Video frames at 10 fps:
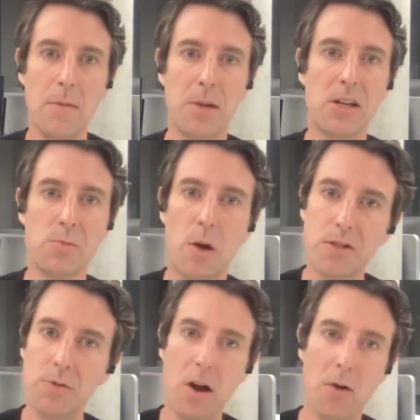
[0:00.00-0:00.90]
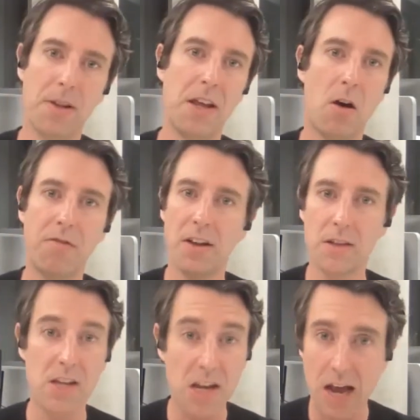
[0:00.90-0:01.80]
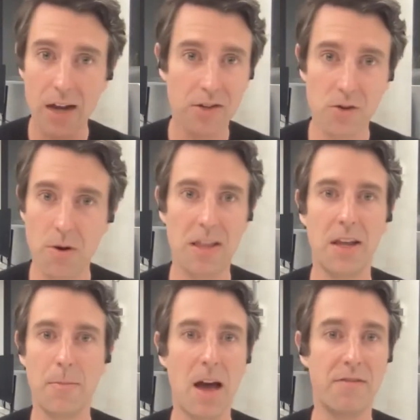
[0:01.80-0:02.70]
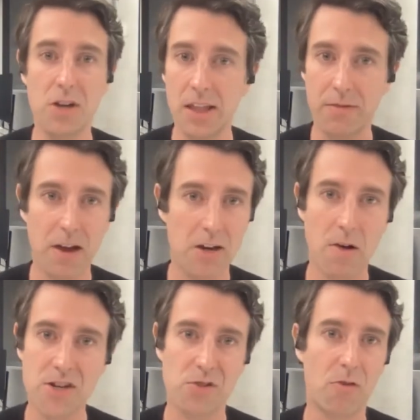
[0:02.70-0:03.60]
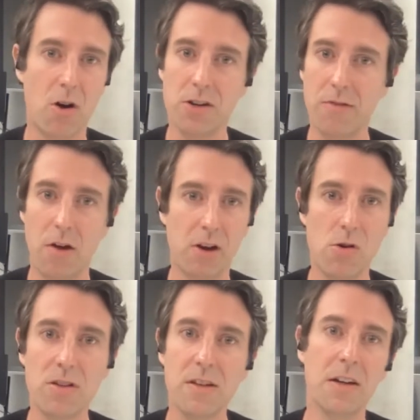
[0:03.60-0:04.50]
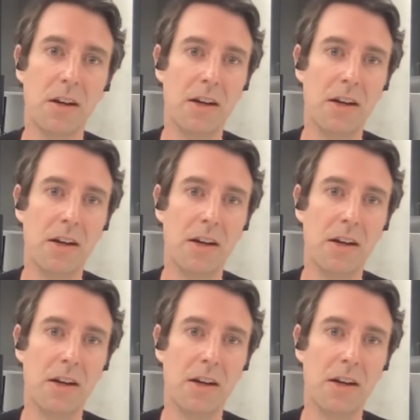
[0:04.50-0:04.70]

Because once we open the offer, you can't do anything about it. If you get the valuation wrong, you've overcooked it.